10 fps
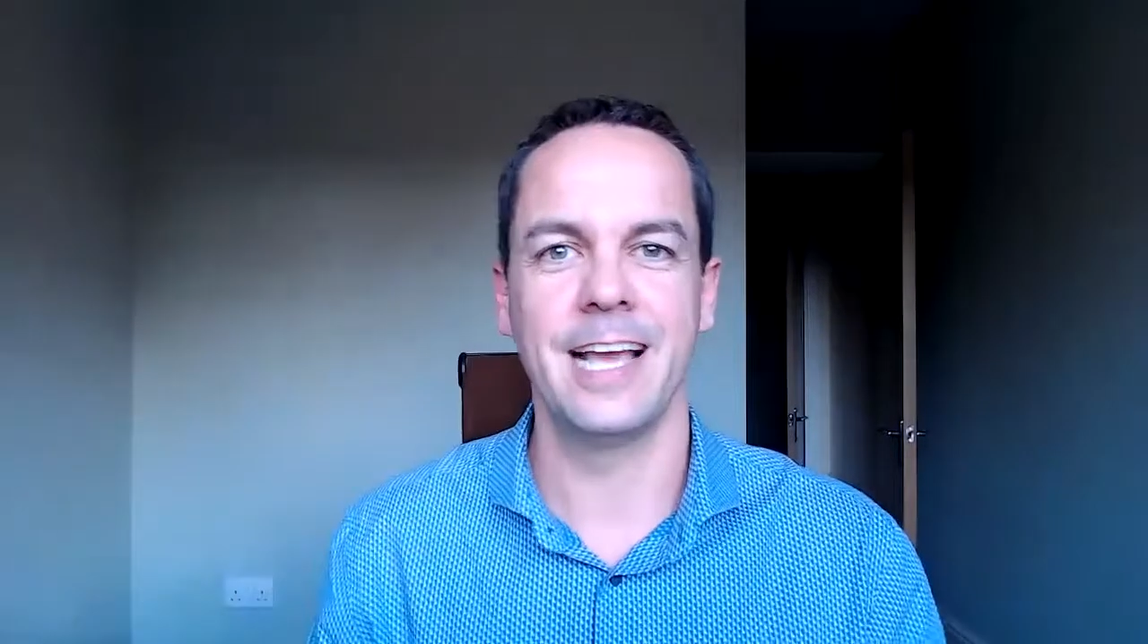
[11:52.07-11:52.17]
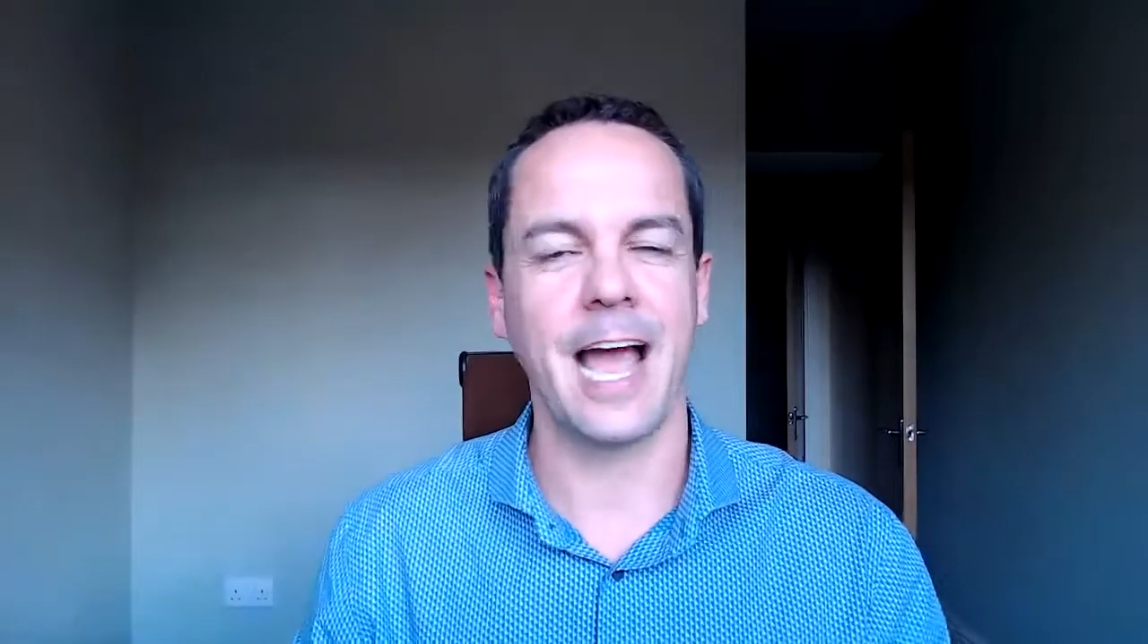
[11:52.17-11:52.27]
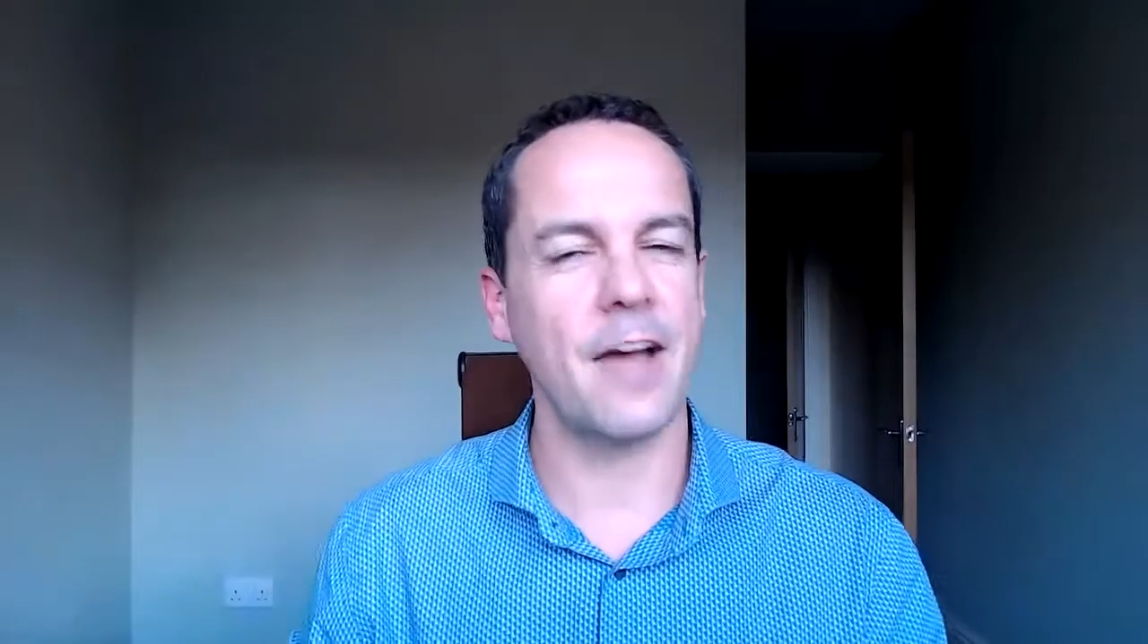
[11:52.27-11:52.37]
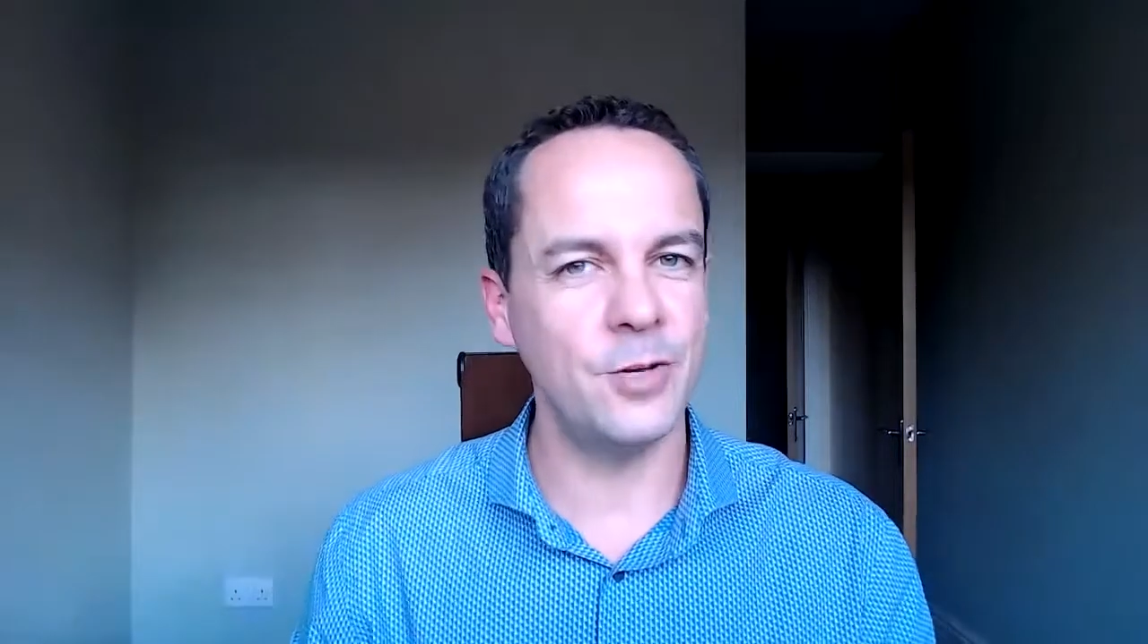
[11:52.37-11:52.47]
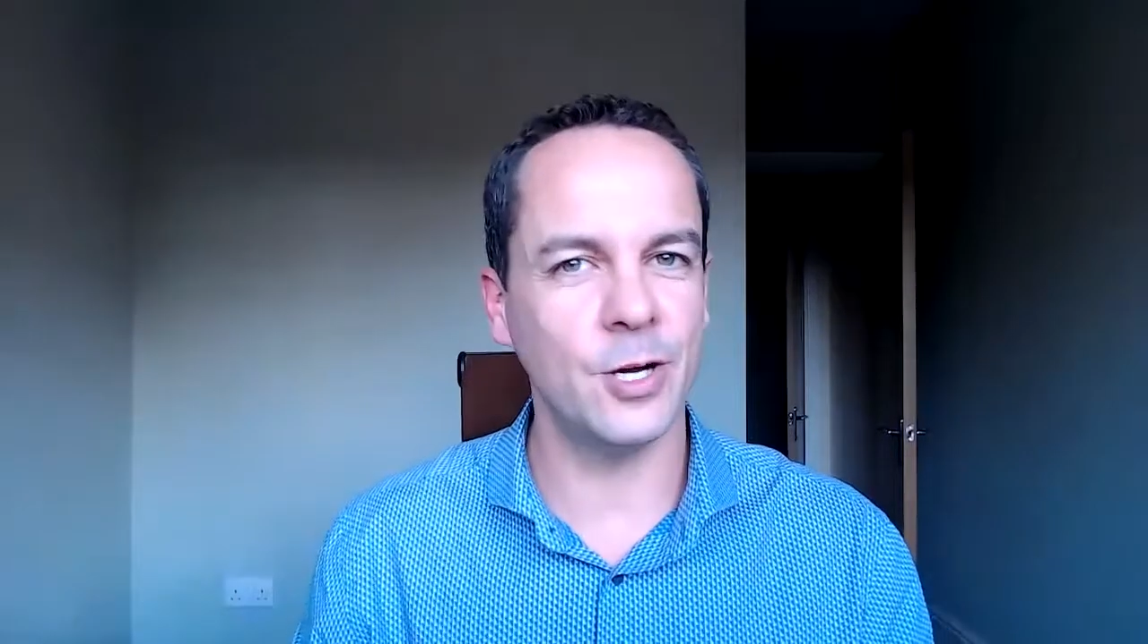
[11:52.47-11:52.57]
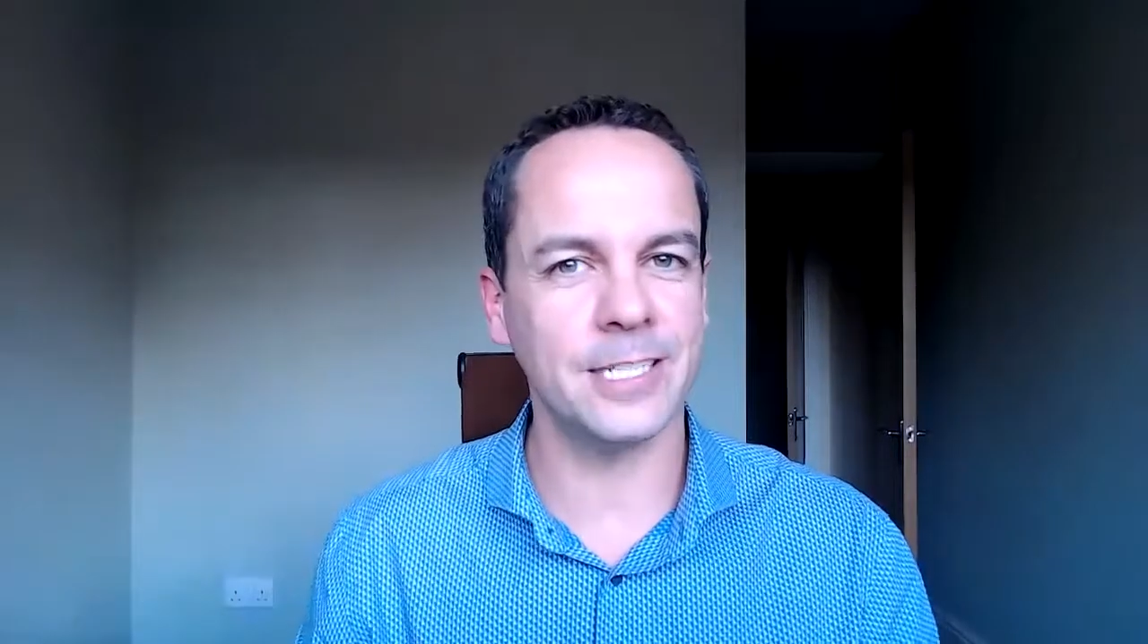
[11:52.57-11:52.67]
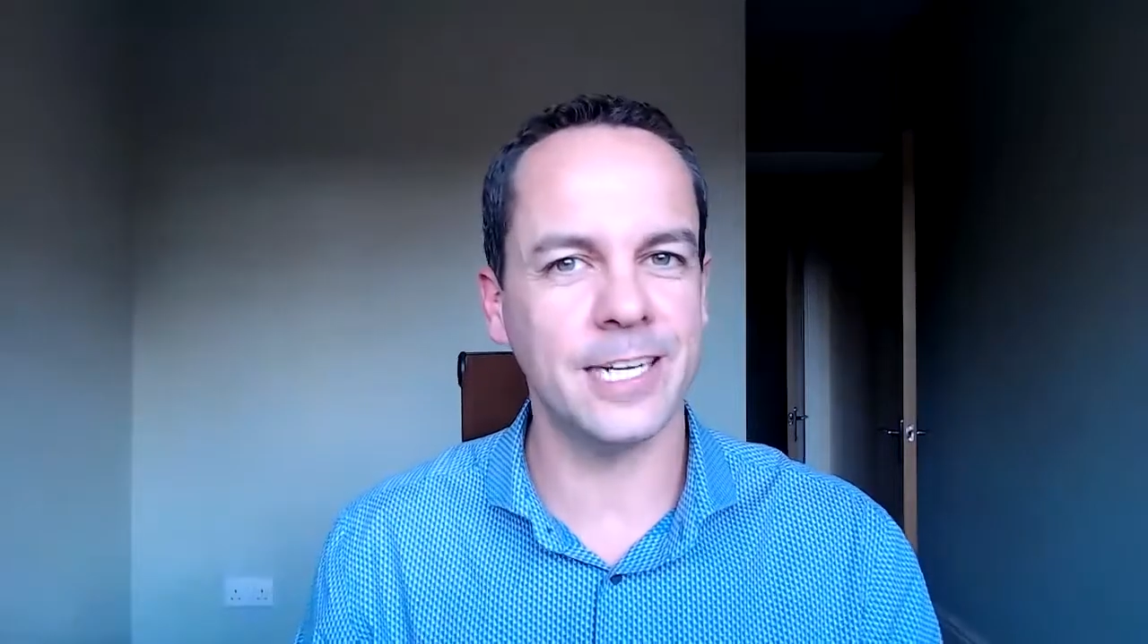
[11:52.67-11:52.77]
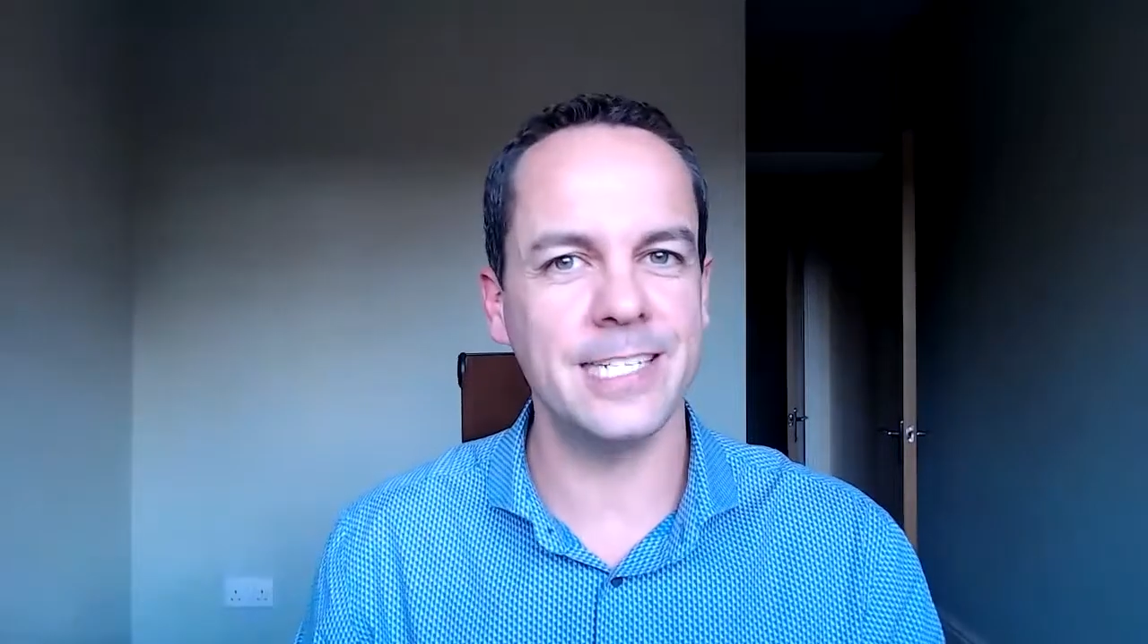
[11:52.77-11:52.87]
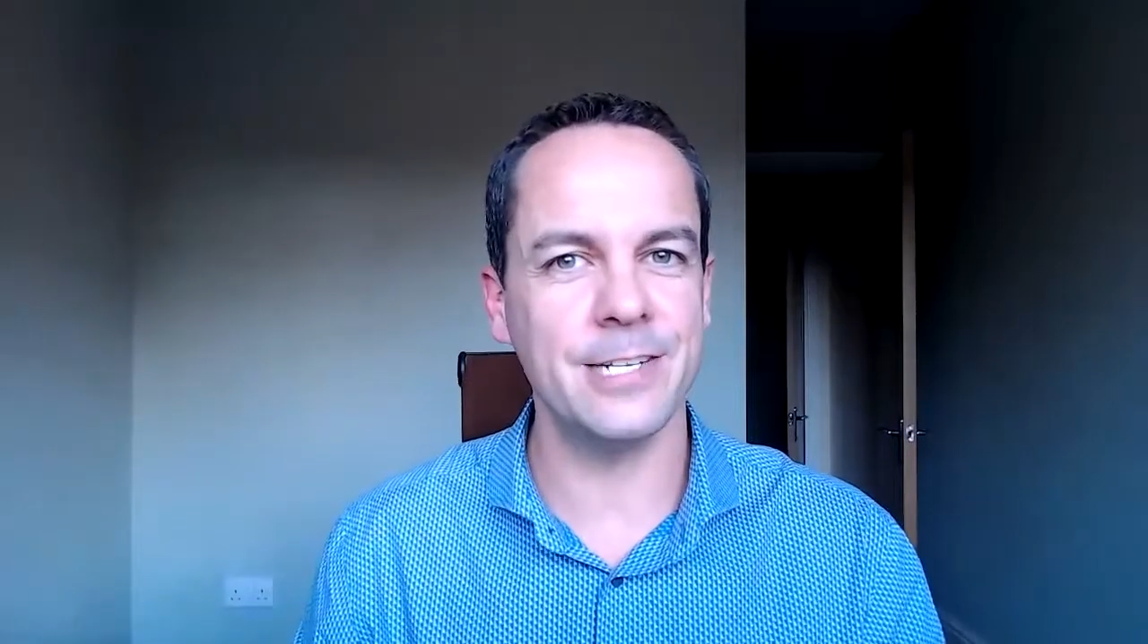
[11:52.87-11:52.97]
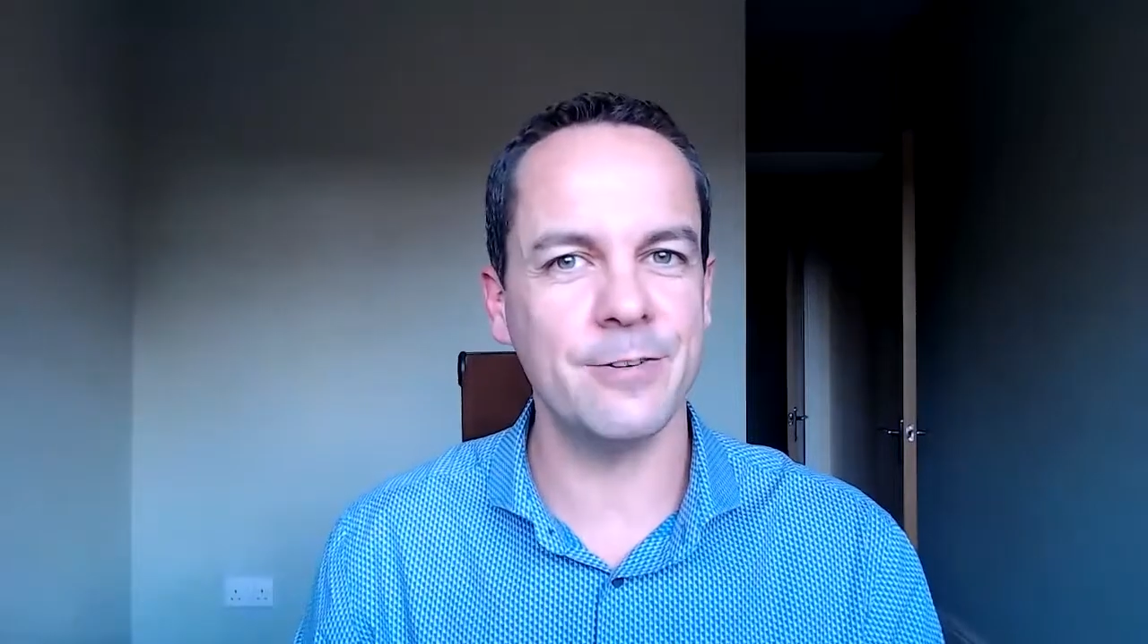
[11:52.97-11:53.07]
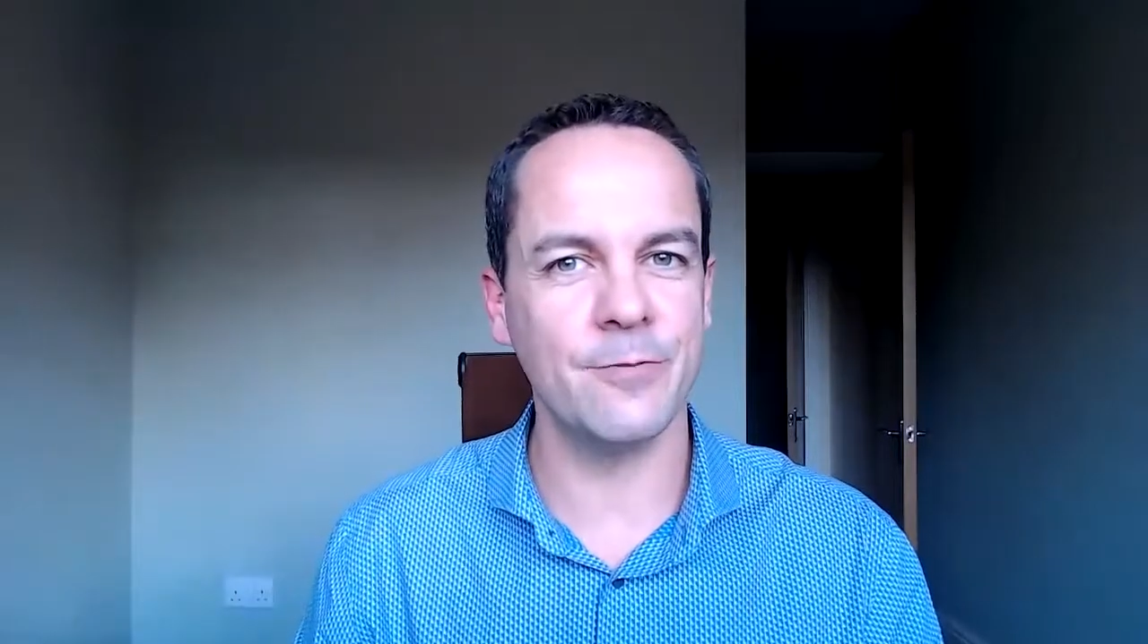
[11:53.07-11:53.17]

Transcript: Have you got an idea